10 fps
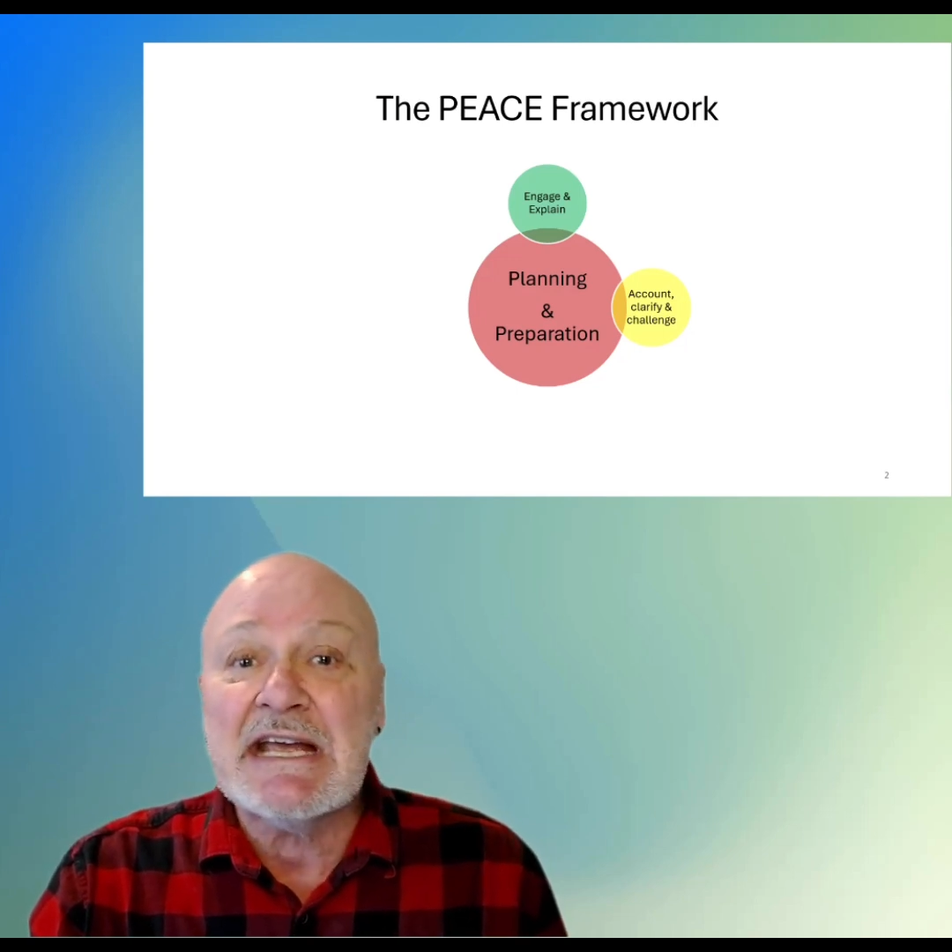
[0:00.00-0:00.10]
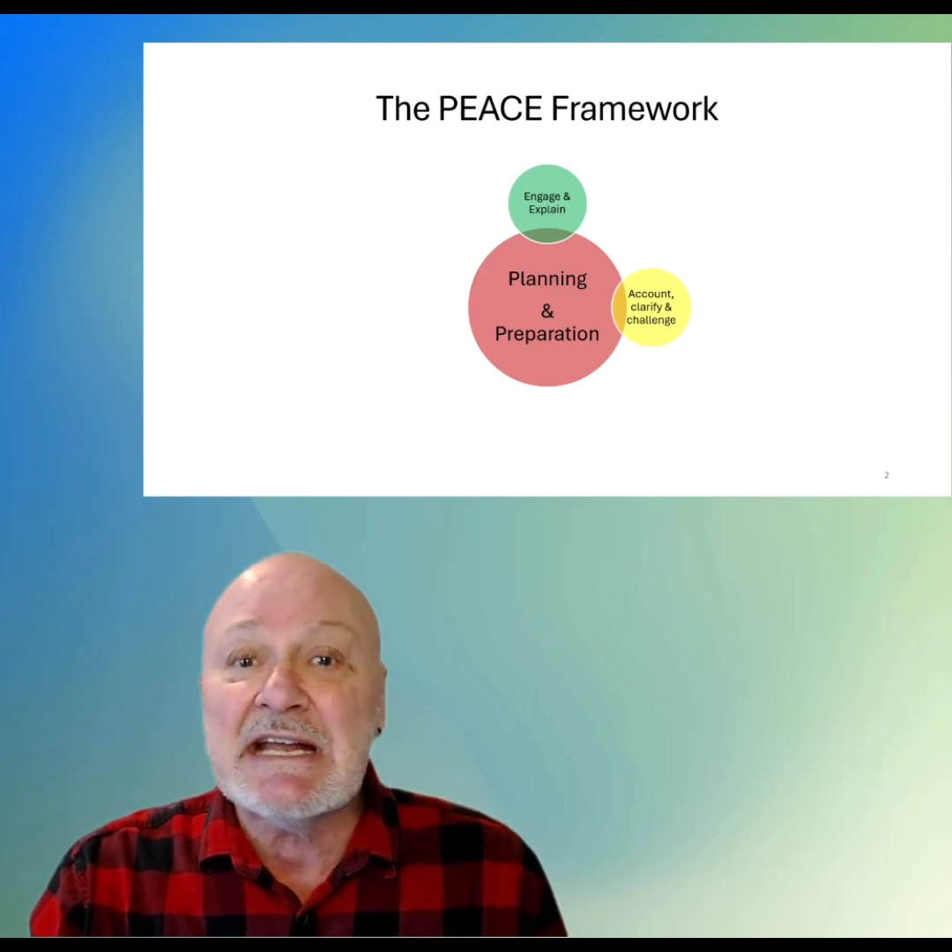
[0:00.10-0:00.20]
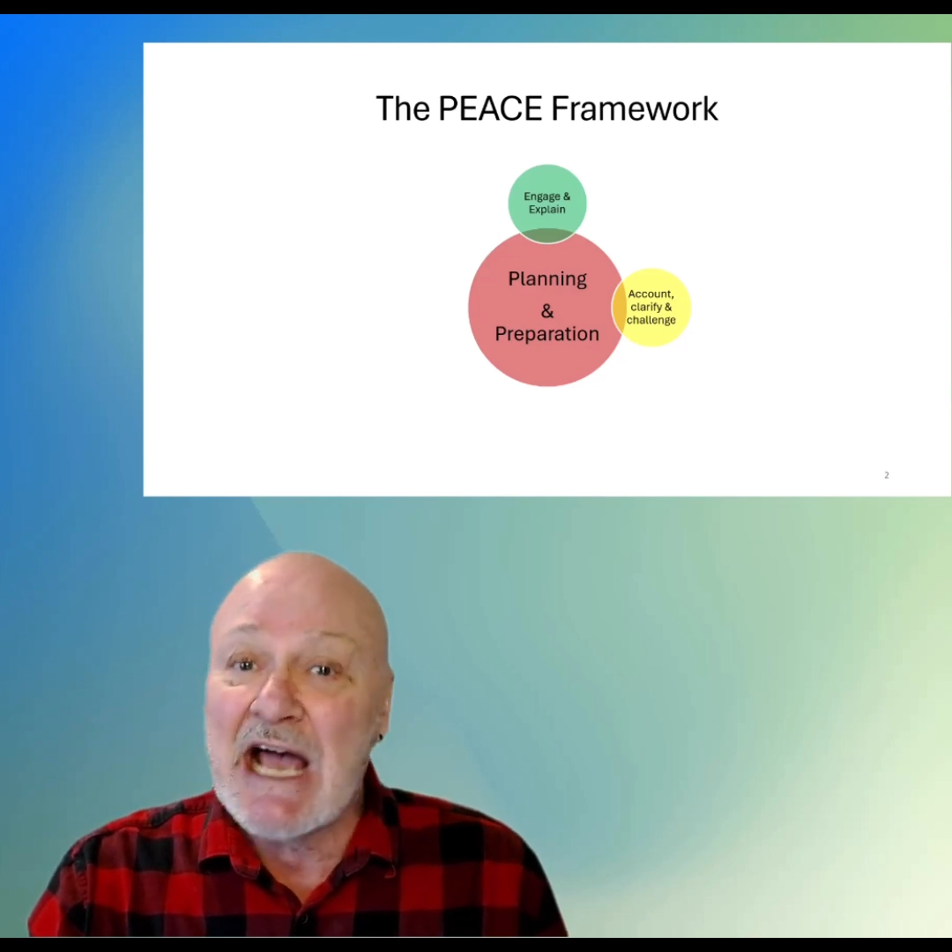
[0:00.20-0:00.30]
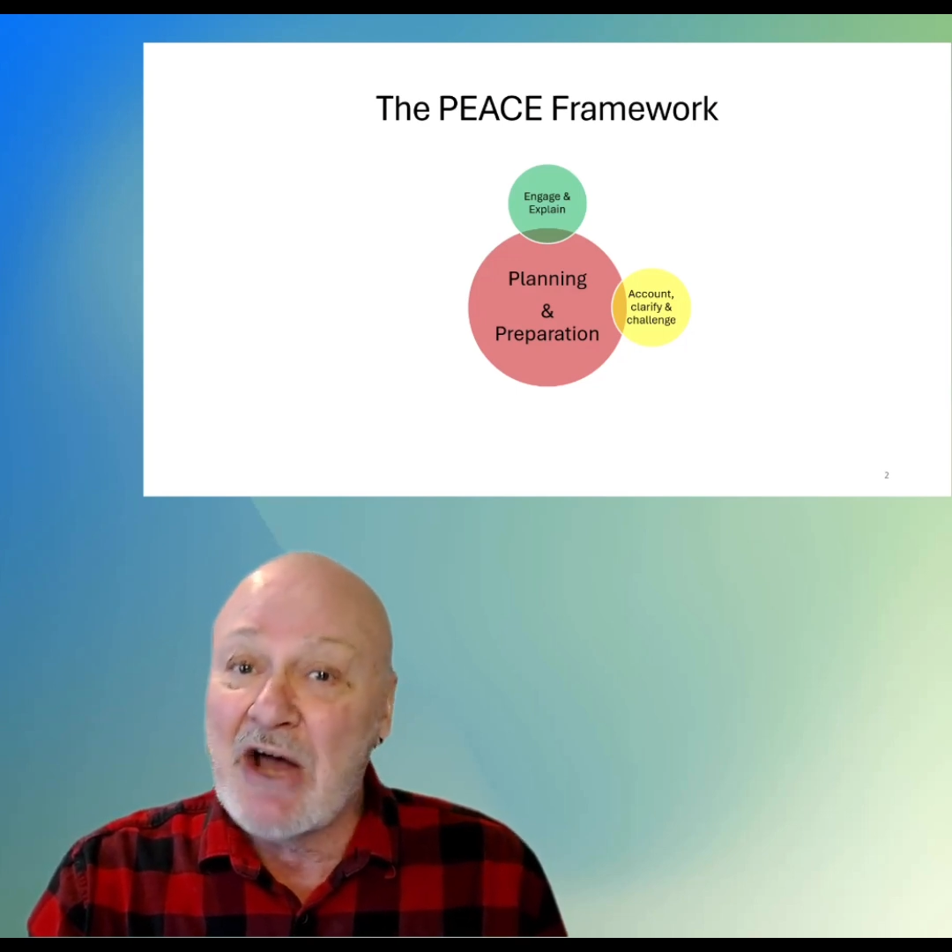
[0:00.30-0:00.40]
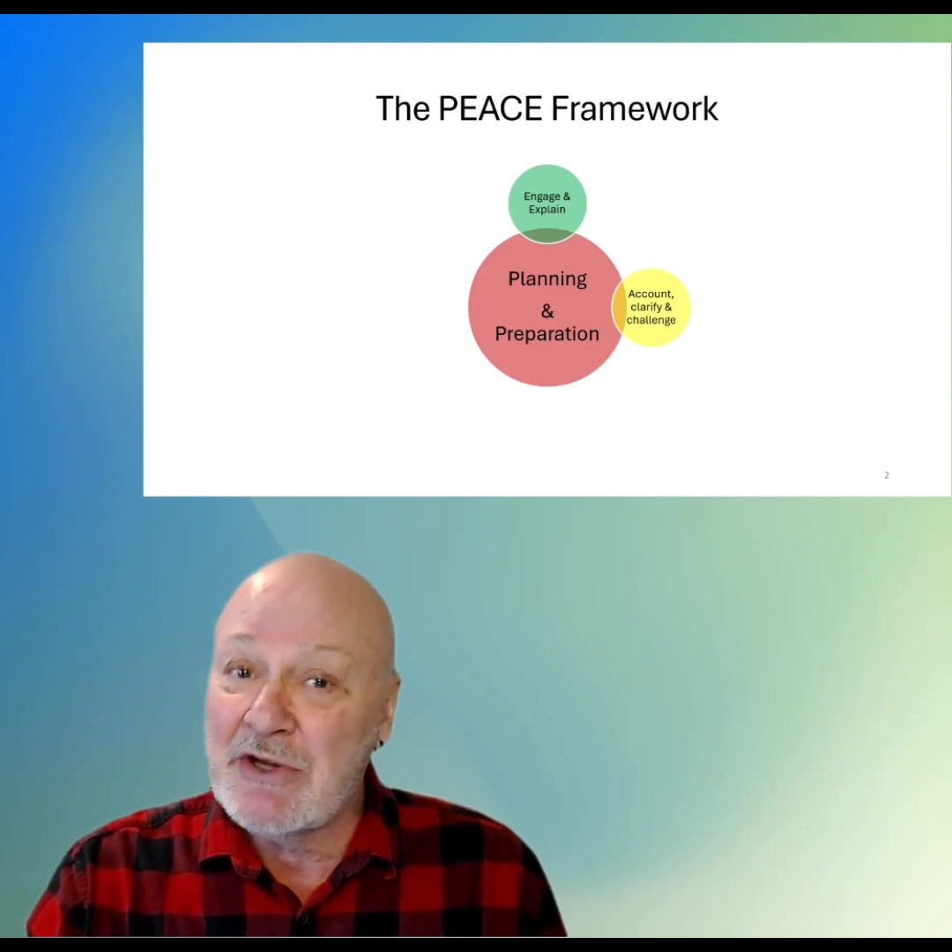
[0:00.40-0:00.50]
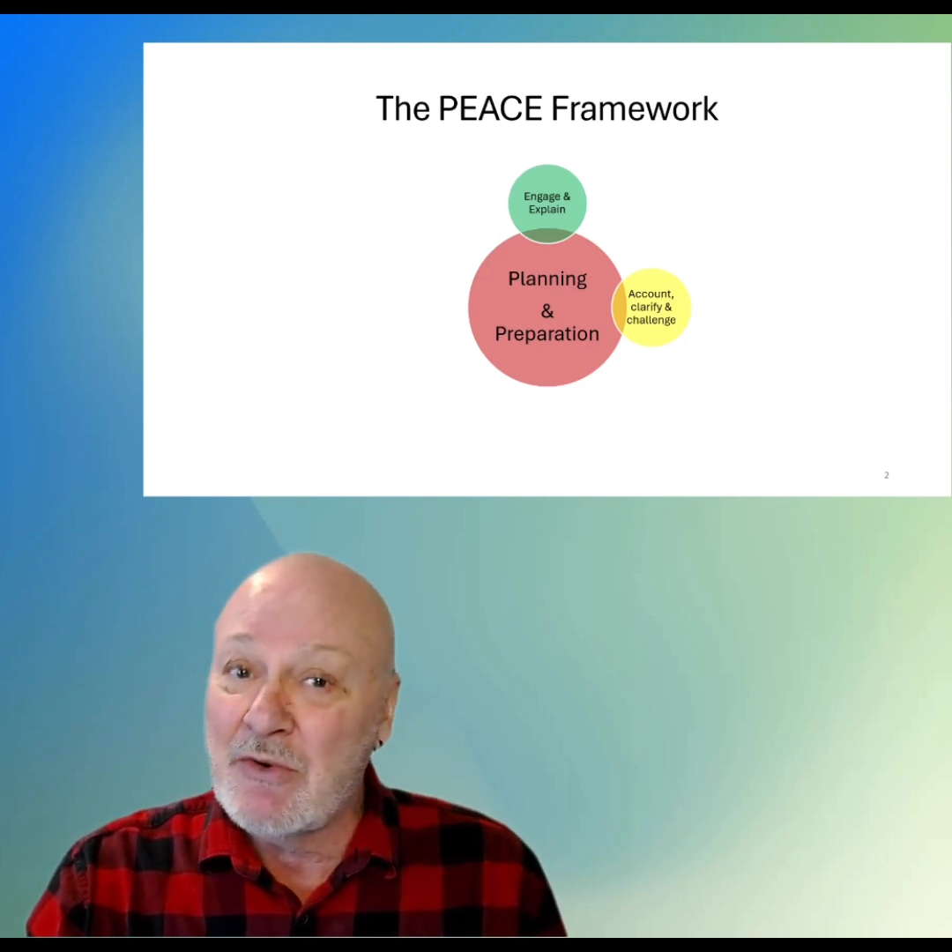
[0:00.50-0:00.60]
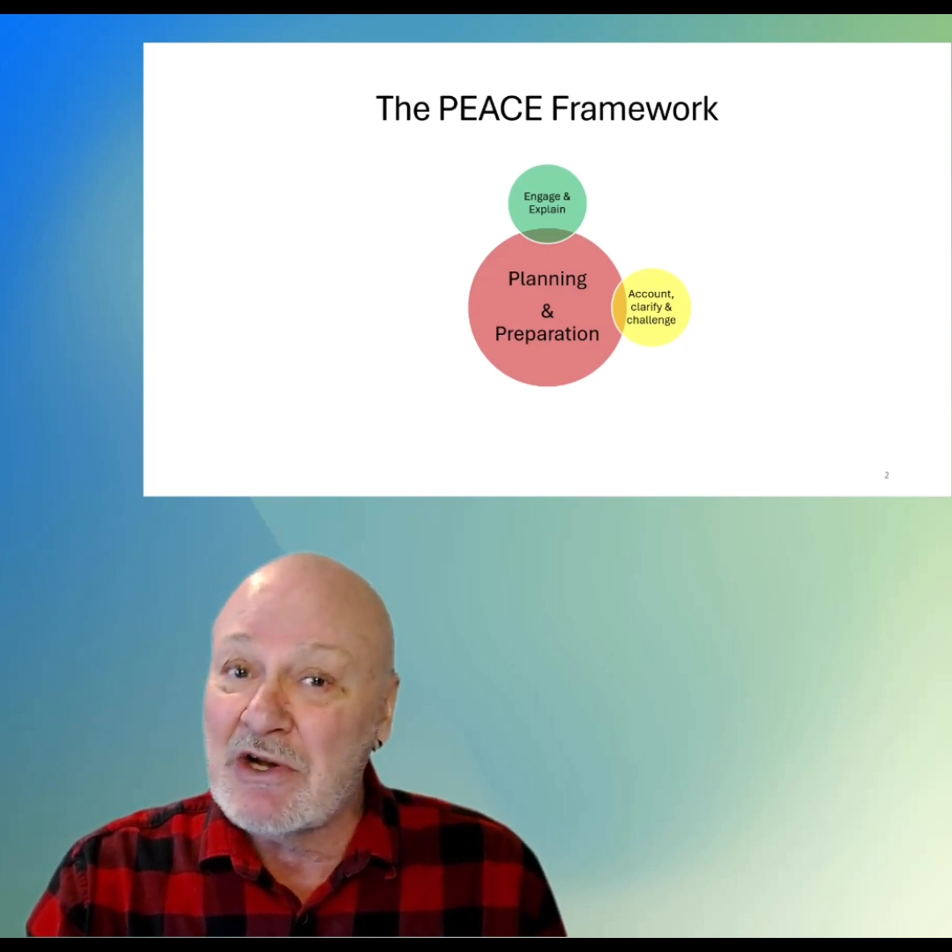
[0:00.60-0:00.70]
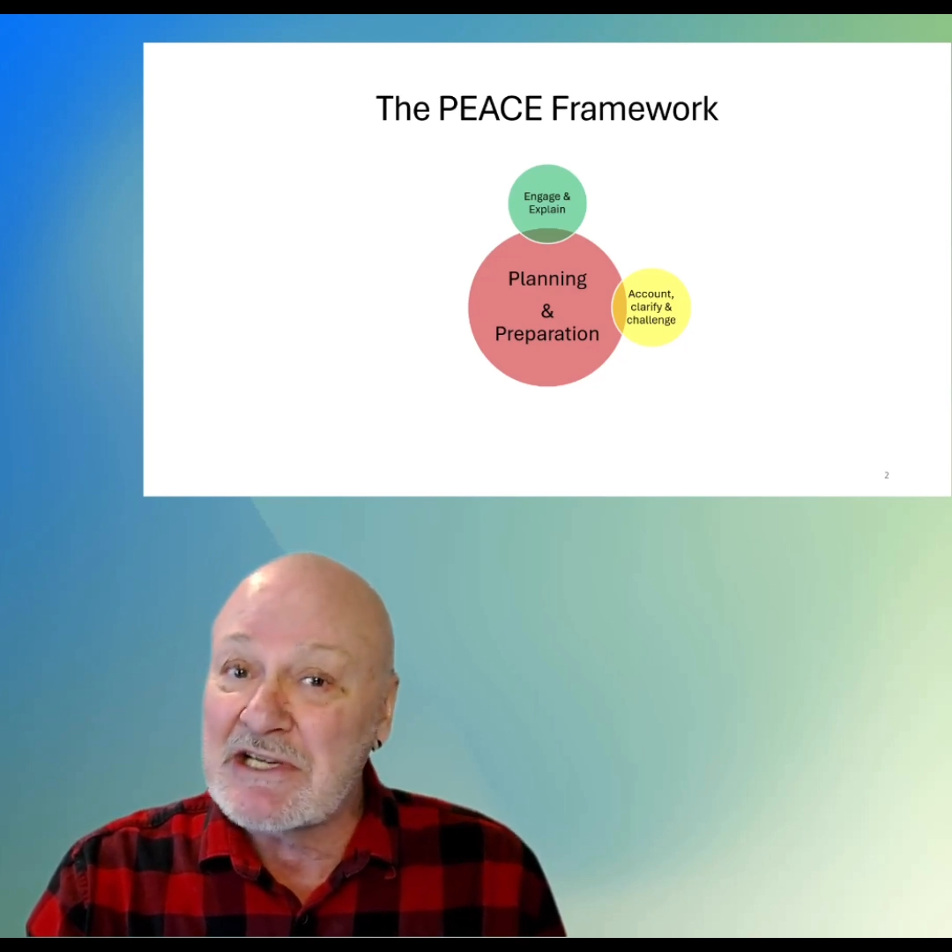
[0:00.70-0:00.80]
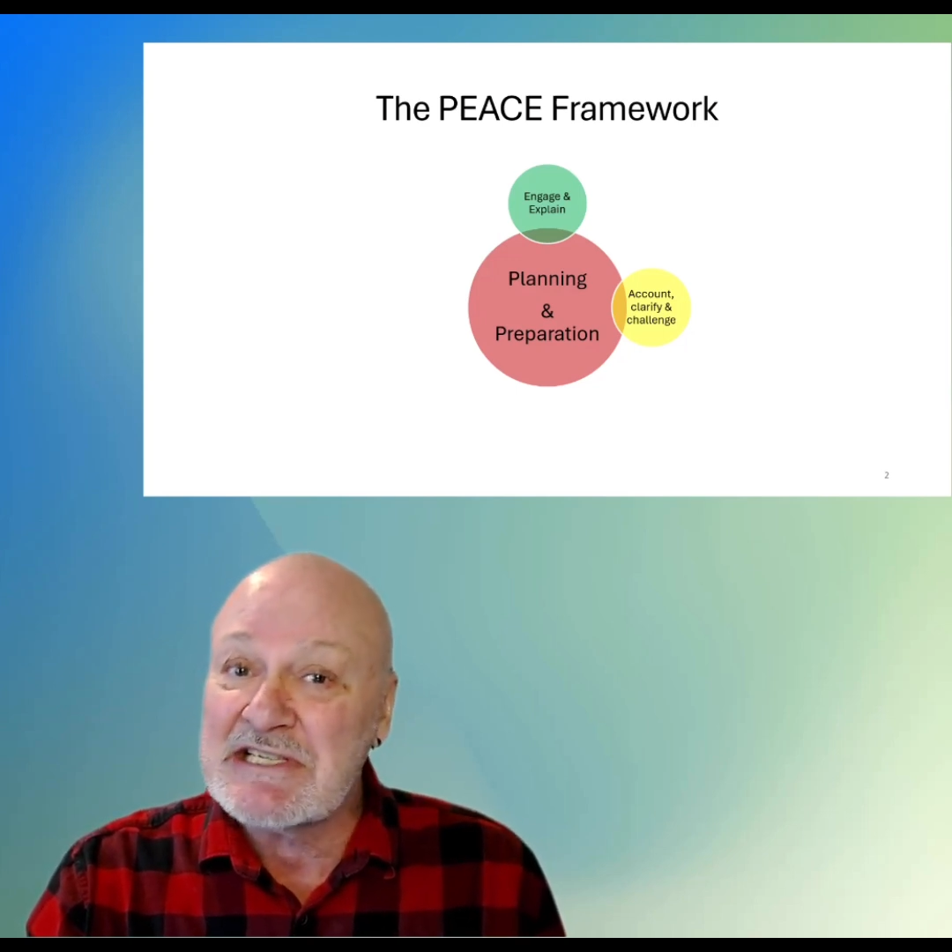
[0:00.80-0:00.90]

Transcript: and how they want